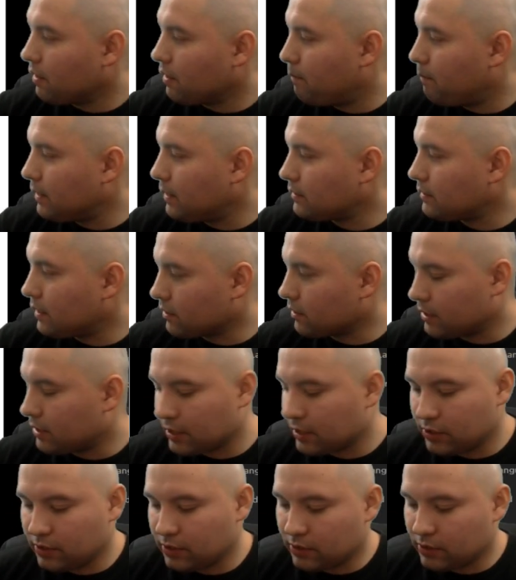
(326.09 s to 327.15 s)
The best
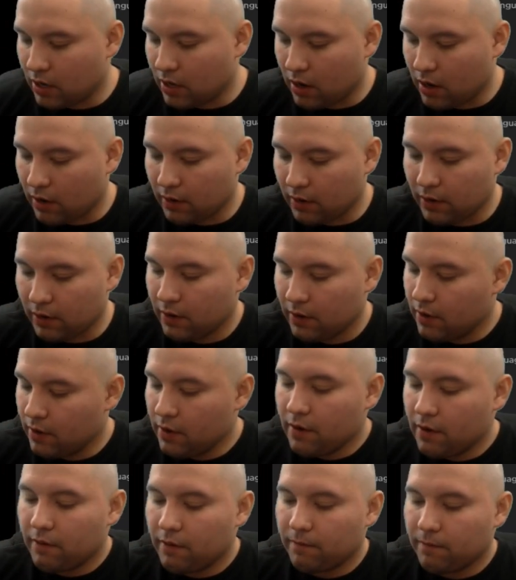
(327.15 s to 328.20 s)
introductions are
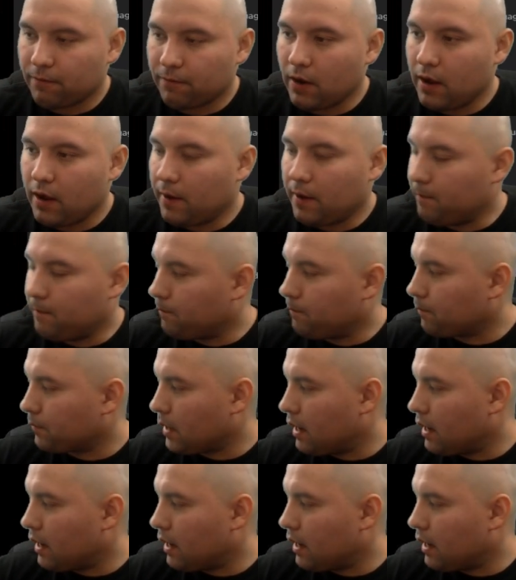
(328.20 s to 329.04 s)
from